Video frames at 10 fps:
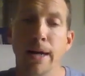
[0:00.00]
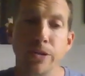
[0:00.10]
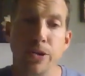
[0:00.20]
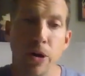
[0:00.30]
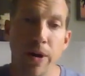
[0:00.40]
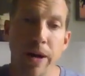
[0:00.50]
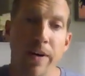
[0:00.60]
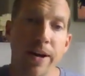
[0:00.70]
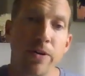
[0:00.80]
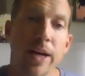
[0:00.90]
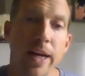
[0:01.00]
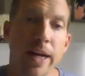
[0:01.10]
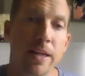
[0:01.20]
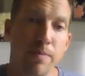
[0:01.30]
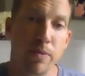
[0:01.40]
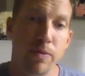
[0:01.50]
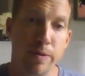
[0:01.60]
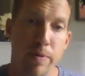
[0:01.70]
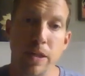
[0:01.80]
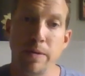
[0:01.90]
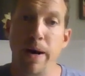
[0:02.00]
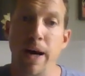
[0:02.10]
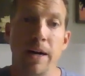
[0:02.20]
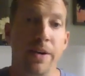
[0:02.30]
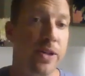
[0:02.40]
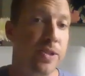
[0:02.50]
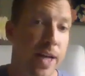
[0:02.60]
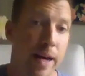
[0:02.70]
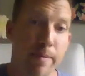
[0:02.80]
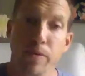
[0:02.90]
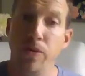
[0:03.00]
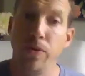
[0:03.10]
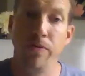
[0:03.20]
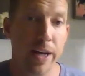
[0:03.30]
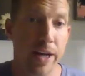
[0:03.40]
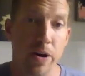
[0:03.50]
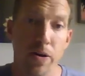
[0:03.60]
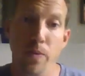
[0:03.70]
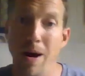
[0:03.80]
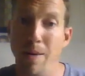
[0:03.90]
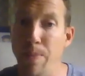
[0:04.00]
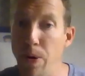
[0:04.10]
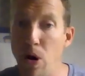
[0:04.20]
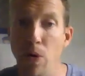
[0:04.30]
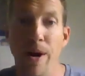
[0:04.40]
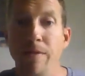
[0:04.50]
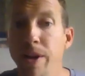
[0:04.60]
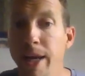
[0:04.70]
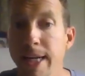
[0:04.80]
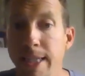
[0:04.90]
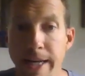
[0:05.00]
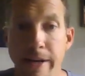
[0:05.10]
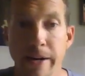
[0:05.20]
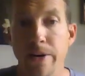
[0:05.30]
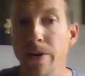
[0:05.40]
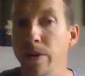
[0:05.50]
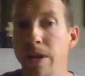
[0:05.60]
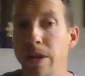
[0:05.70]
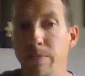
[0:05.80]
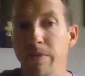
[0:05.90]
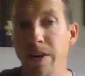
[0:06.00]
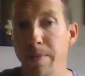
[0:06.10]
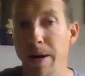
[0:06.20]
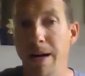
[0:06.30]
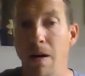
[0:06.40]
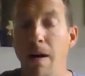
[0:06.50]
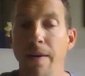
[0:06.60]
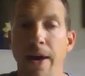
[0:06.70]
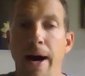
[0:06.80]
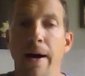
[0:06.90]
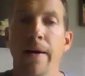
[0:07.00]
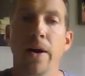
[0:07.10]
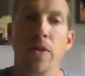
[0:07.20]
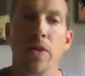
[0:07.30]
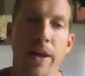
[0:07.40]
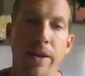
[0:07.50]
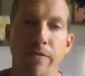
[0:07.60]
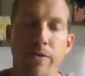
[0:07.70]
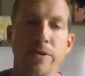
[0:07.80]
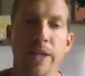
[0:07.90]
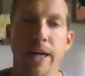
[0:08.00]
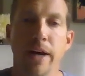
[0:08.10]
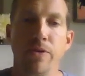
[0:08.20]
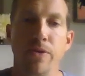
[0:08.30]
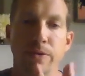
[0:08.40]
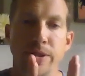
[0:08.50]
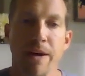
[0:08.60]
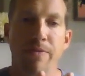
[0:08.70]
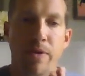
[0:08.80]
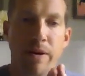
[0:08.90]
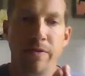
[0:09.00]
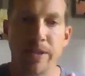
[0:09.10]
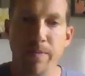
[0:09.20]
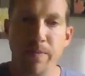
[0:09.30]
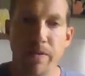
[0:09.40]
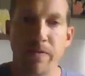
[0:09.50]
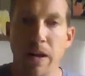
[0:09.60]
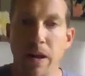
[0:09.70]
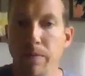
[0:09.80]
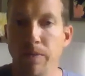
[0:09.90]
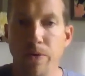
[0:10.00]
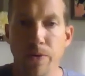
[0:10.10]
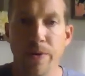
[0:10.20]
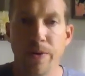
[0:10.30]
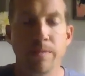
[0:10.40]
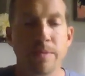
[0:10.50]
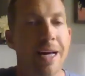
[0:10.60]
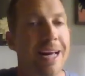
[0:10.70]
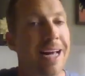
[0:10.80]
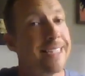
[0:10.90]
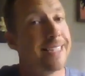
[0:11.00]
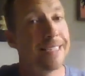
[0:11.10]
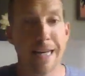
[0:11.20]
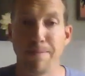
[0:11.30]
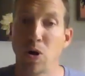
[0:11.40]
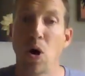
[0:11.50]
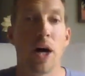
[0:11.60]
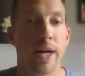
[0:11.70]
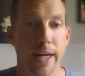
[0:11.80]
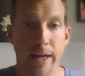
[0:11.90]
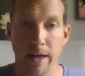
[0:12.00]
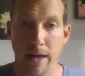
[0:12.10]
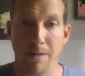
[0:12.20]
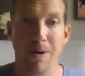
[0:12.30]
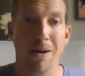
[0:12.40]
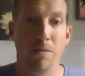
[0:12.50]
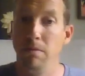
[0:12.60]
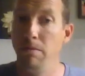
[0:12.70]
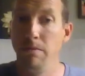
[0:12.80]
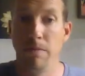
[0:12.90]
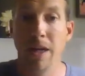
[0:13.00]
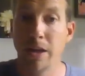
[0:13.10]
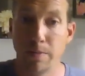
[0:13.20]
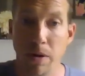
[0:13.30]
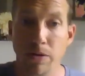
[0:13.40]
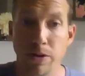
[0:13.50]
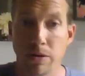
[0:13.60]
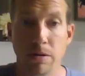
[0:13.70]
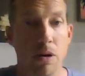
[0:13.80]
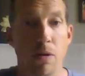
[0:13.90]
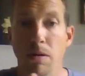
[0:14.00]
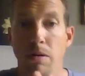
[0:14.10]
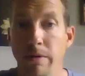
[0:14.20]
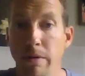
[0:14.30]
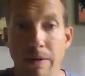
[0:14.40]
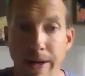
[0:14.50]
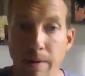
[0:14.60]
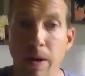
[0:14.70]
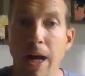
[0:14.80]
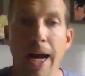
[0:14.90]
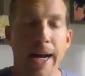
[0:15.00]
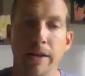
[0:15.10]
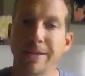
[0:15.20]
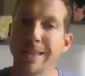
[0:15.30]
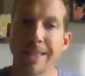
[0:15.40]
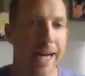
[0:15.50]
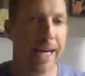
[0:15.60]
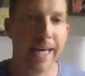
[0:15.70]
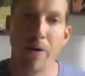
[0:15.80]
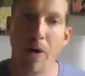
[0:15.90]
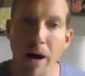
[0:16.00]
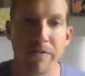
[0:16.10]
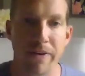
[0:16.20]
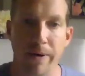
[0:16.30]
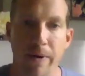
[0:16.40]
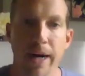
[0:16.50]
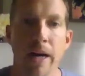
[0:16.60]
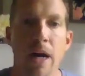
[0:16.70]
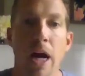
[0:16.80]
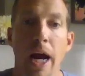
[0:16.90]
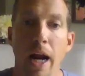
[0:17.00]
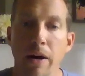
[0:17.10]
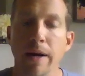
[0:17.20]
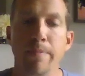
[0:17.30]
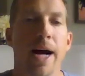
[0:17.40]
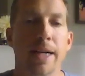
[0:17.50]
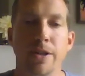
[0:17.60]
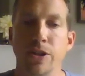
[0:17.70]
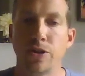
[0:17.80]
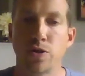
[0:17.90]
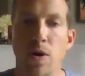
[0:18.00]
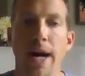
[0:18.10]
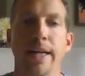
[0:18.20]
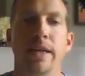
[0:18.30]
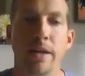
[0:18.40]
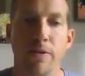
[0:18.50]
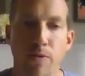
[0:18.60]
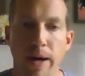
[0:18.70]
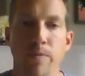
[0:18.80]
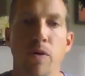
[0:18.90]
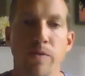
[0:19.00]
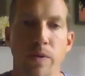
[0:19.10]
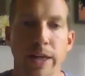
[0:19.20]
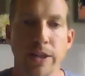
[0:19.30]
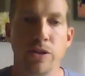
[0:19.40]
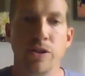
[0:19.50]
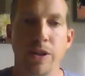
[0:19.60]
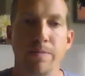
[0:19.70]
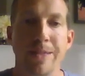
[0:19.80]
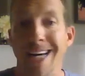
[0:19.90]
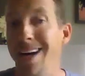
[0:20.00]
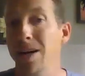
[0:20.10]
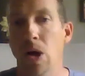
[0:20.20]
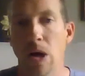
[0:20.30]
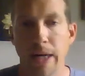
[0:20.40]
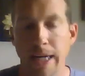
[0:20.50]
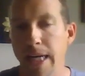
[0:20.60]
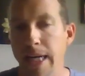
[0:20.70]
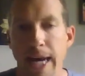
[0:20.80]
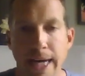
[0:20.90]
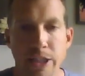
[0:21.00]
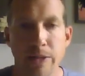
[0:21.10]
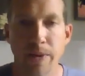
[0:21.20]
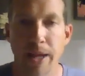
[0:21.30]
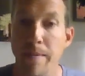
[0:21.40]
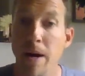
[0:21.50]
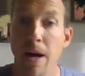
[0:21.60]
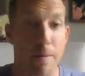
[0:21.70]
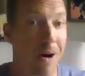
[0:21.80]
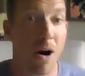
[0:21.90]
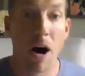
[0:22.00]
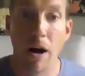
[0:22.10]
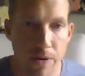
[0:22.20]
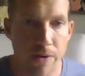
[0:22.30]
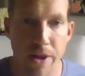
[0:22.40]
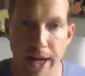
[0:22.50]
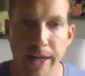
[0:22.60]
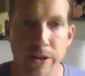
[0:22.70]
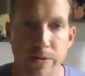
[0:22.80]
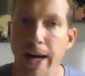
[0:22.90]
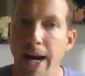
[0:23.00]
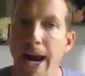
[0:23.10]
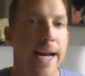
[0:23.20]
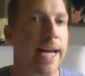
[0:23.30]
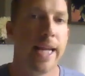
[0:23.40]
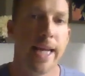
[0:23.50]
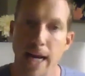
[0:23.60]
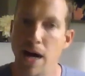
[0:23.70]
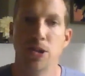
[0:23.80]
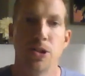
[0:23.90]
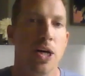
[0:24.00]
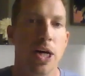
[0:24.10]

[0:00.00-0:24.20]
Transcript: So if I don't get any type of response back on the sample, the video, the webinar, whatever they attended, and no type of feedback on that, then the first thing I'll do is after I've attempted to follow up 2 or 3 times, they stop talking about the exposure or Miriam. And I'll just kind of get off it, right? I'll get back to just trying to create more relationship, dialoguing, engaging with them about other things, right? Anything else